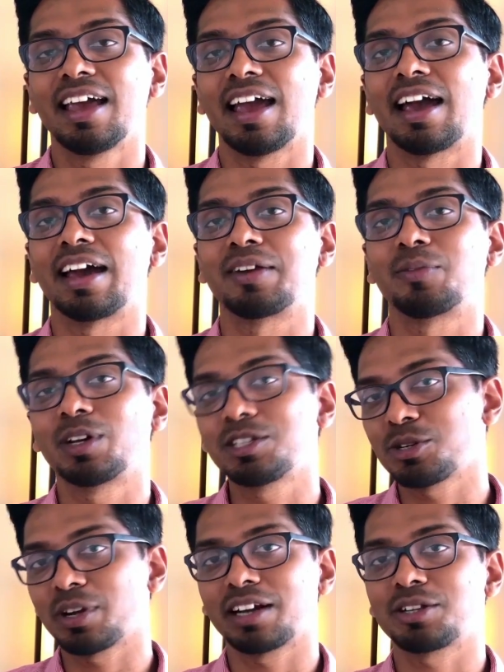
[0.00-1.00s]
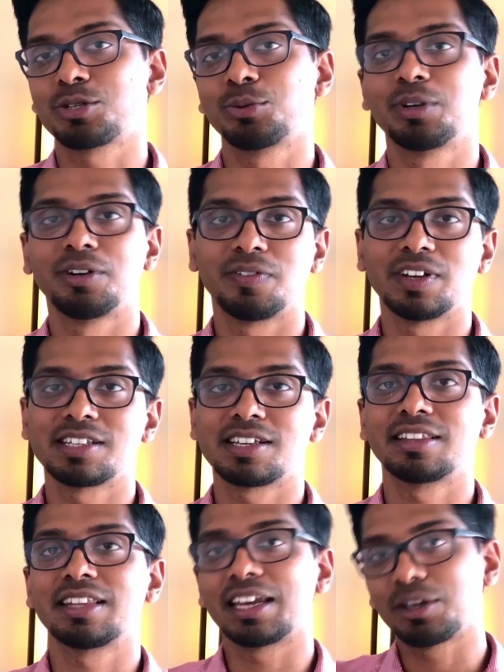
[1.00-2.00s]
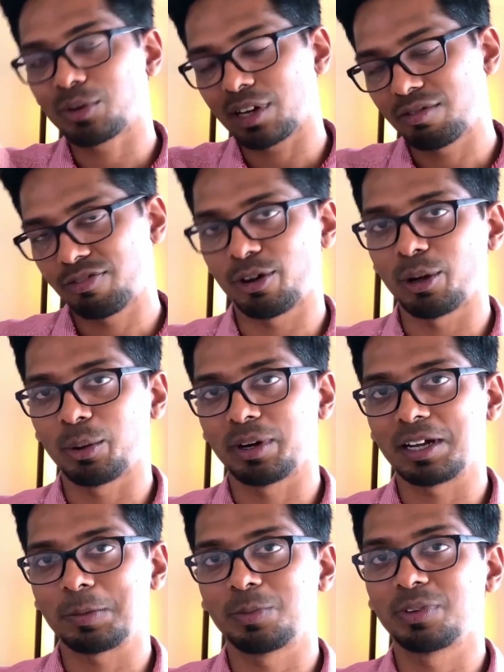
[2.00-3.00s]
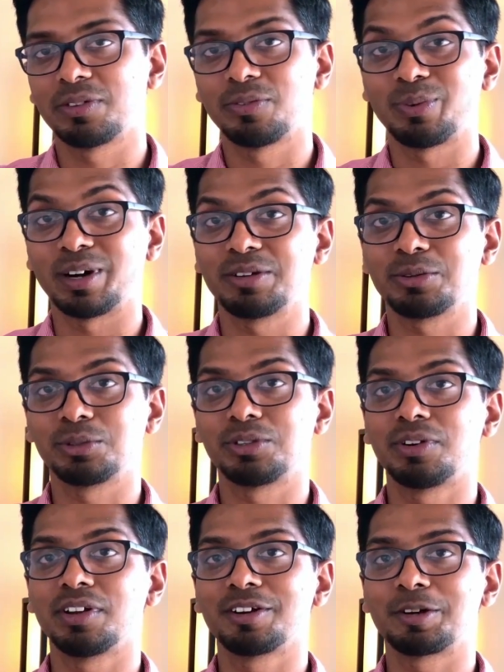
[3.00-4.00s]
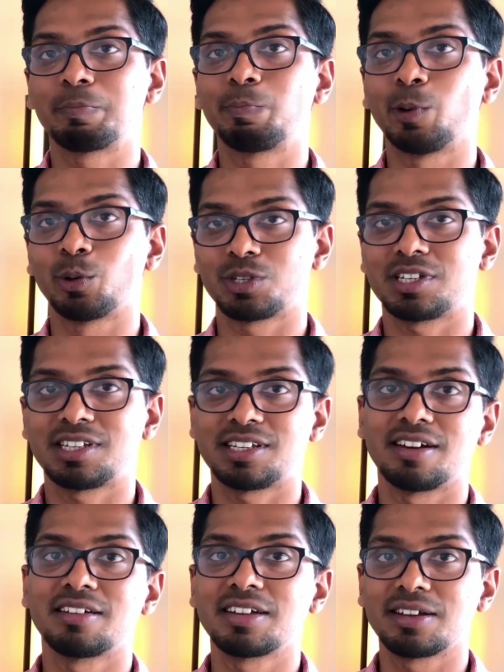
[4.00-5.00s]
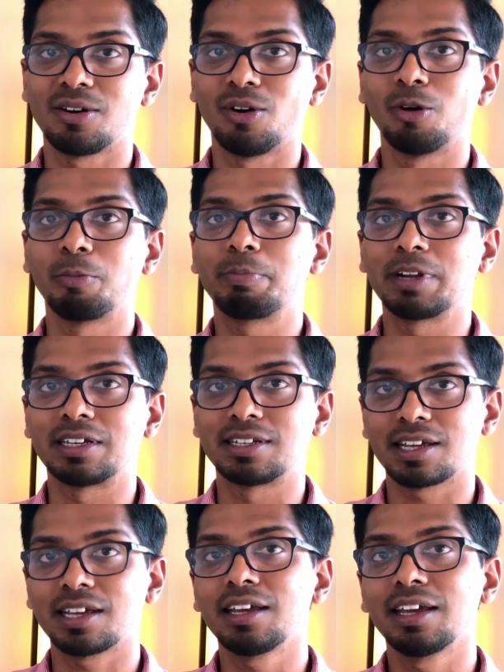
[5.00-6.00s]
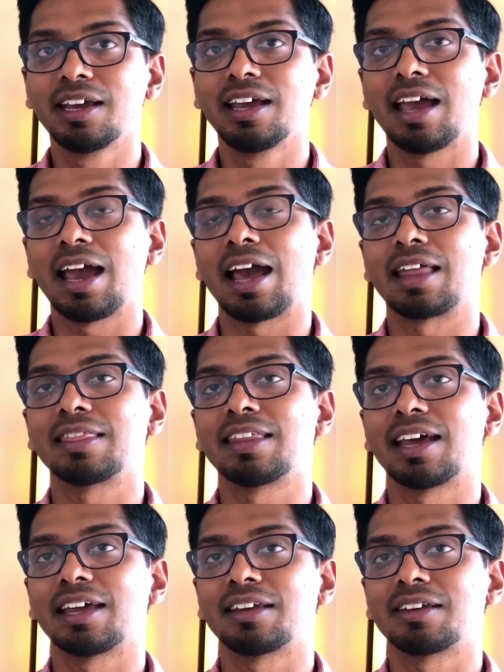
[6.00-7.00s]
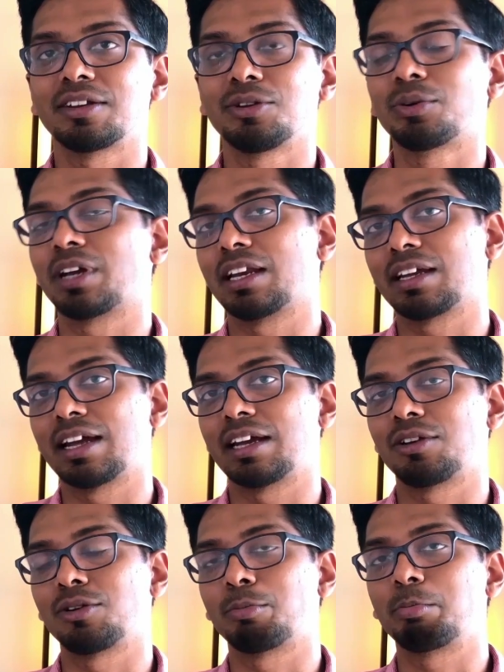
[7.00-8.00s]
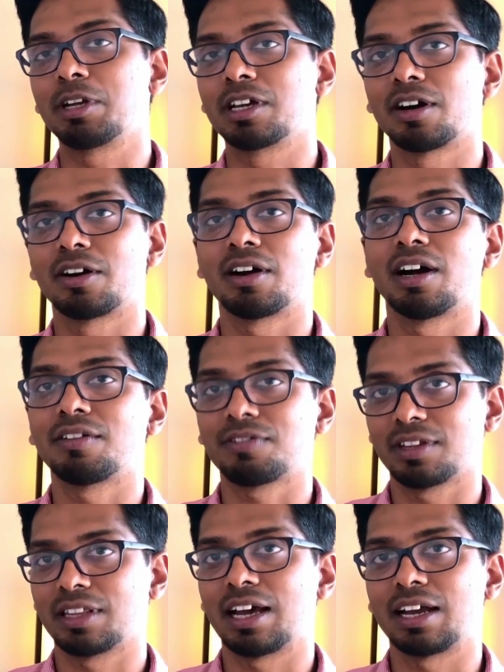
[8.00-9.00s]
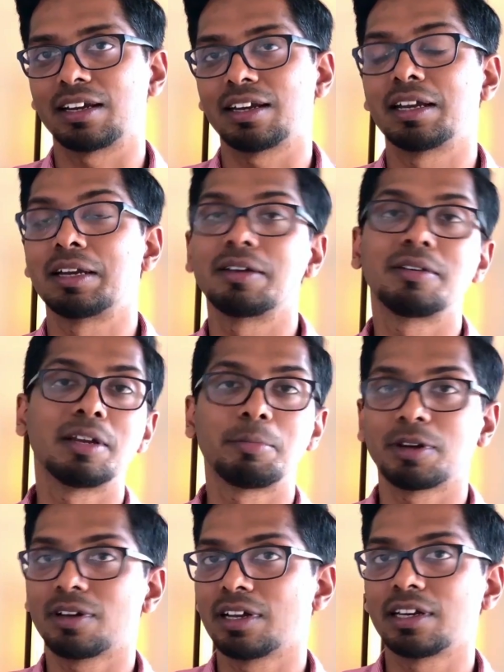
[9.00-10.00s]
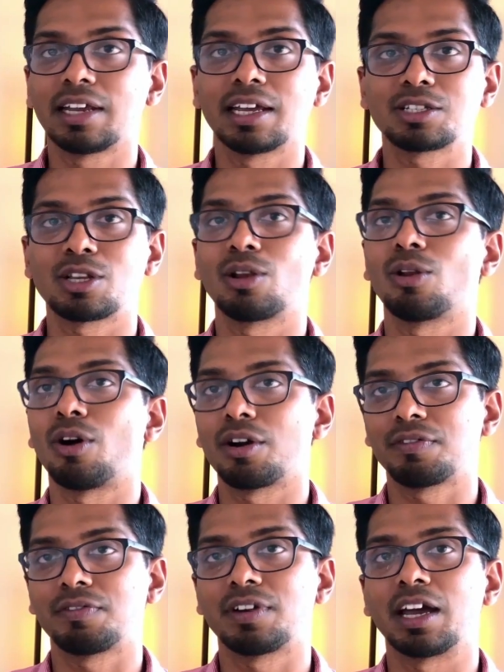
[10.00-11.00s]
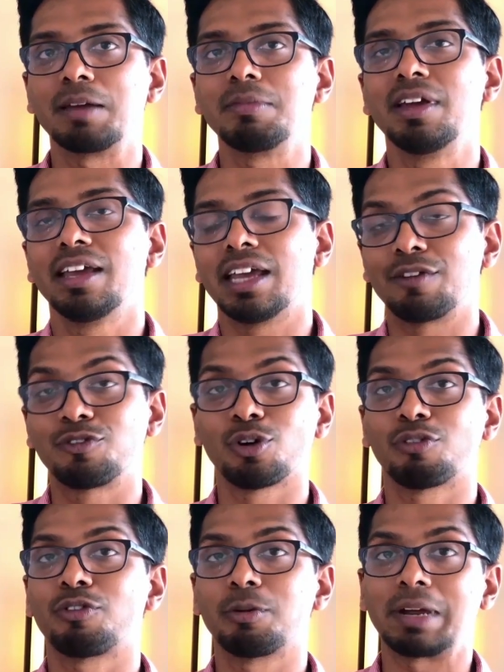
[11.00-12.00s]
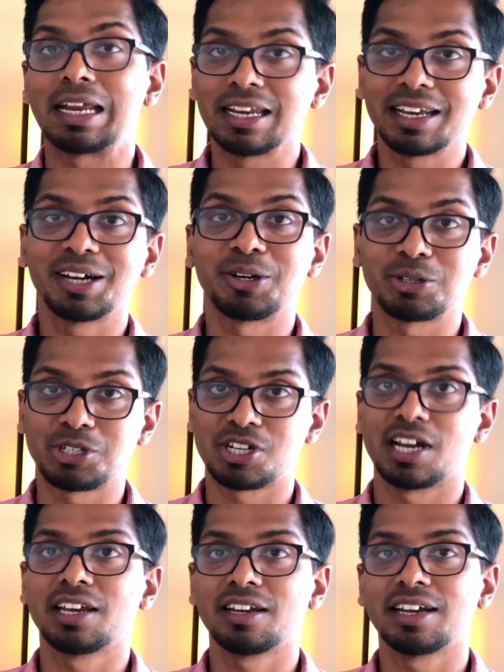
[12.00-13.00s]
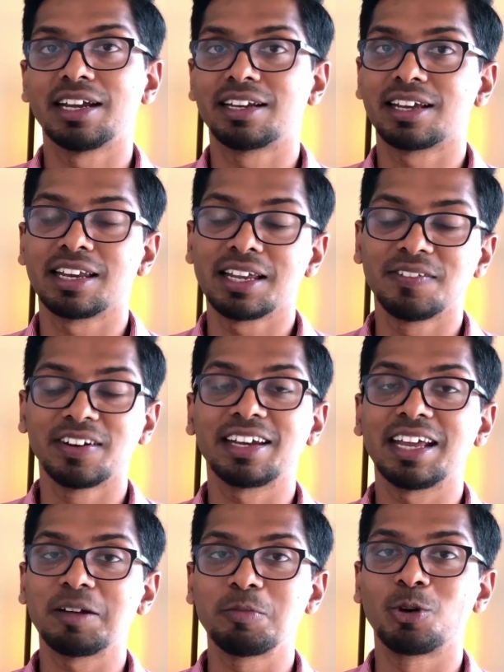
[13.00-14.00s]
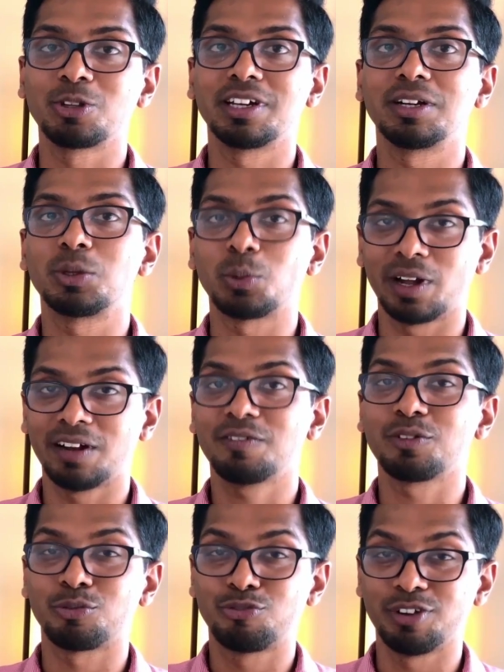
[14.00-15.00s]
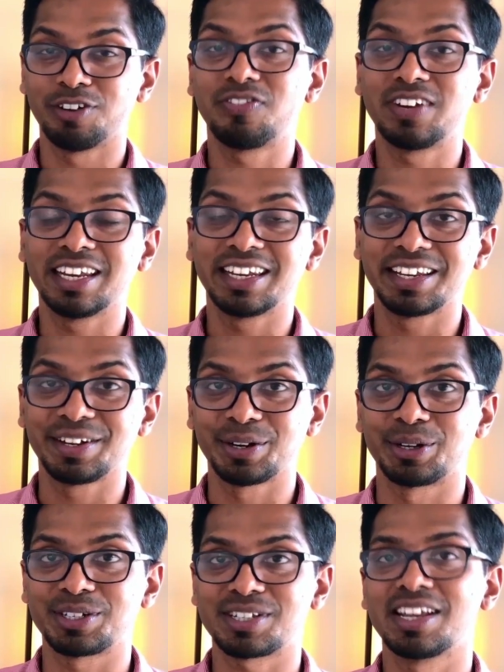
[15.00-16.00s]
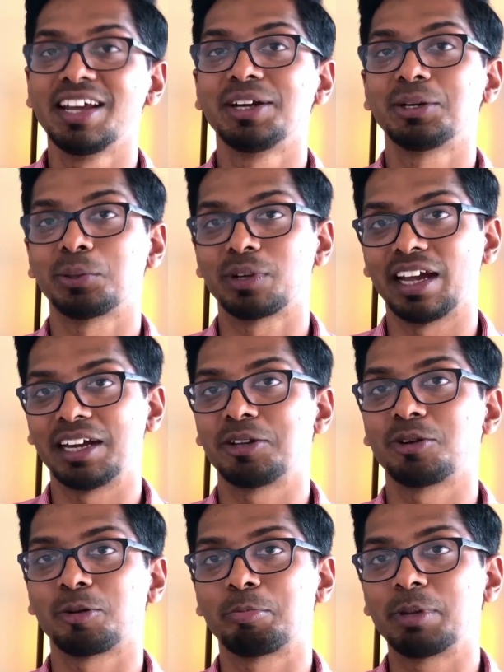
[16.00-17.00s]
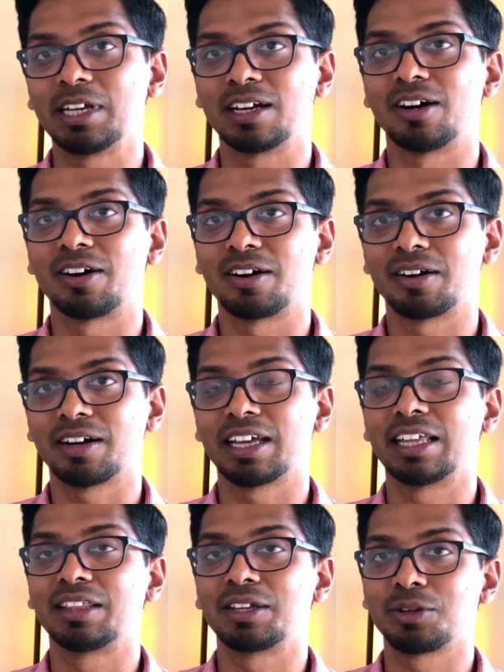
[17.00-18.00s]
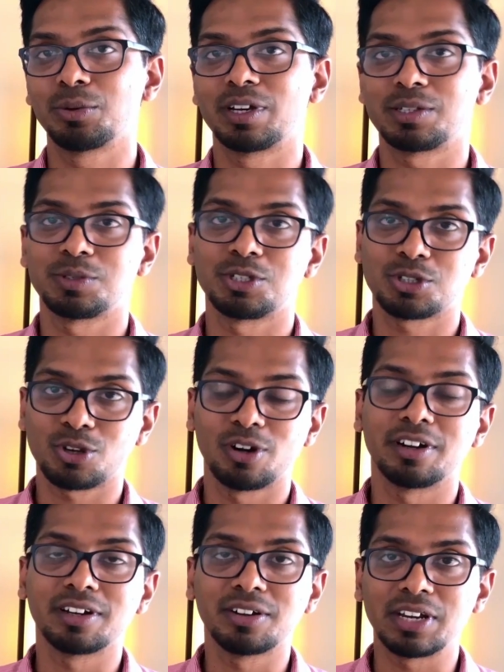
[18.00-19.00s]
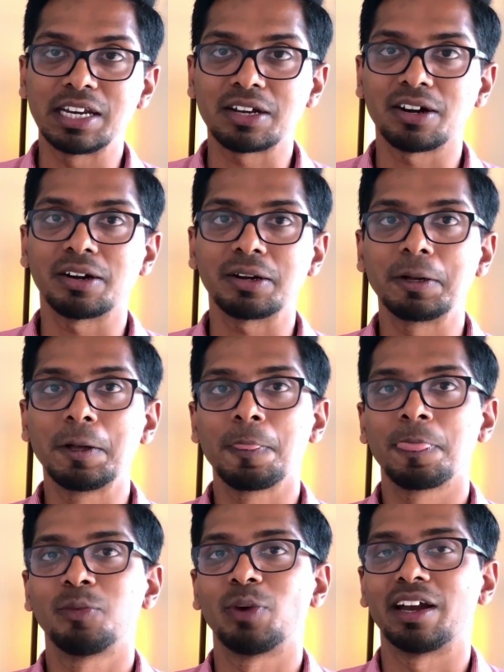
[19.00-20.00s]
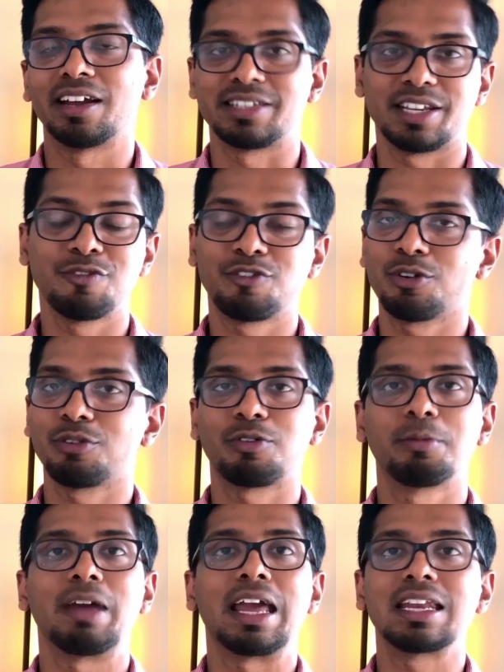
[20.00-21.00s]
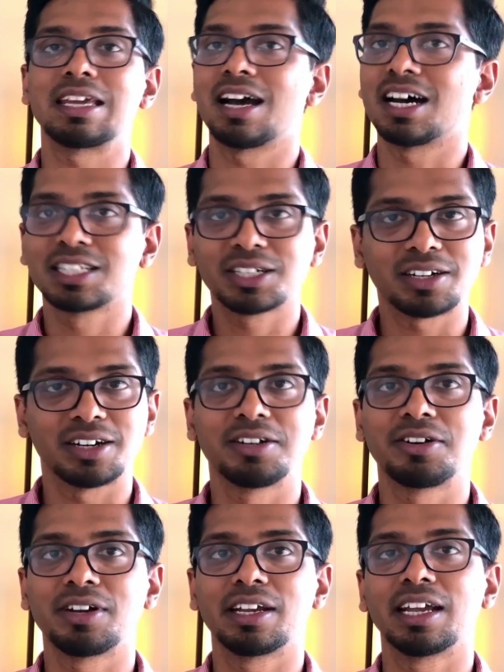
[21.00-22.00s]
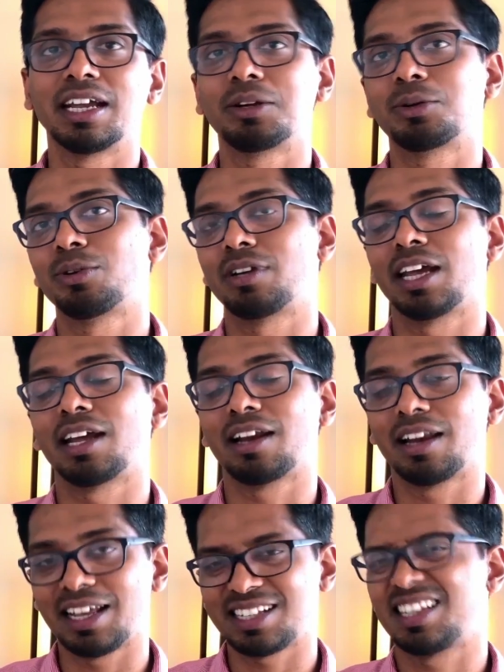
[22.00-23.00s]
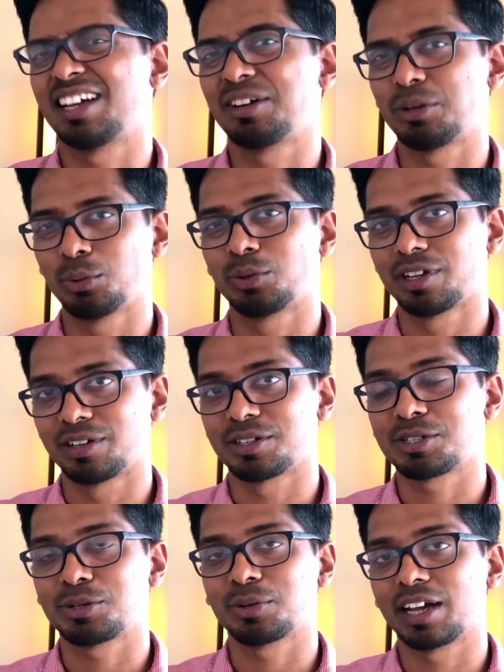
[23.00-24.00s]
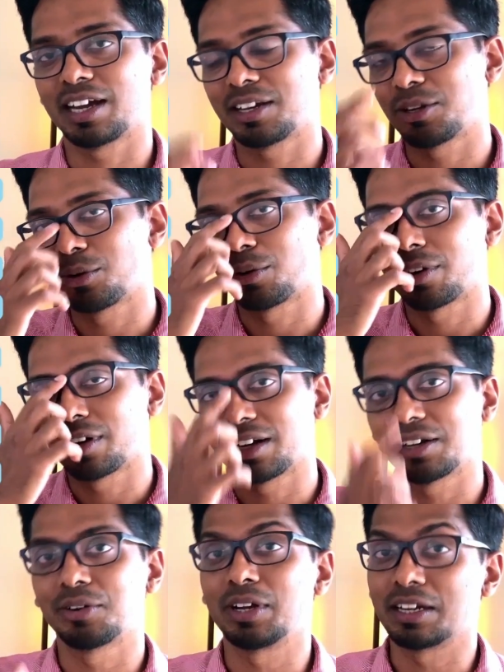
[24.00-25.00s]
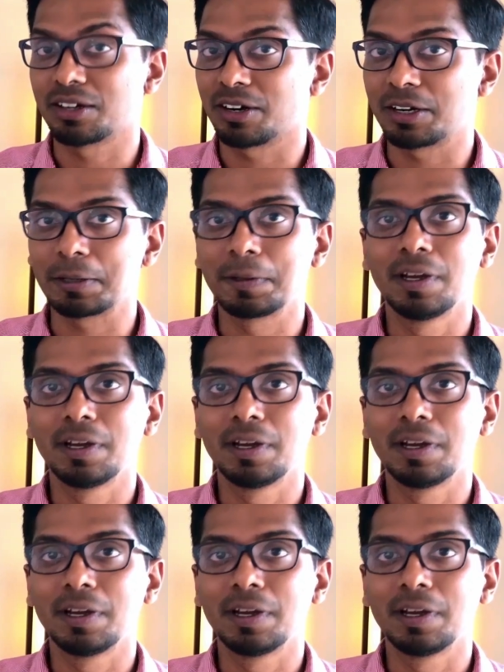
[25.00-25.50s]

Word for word: And once you get a student visa, then you can follow it up with a one to three year post-study O P T. And then you can get your P R after that. It typically takes a lot of time. If you're from India or China, it can even take more than twelve to fifteen years to get your P R in the U S, which is called a green card. Whereas if you're from any other country, it could take less than two years to get your green card.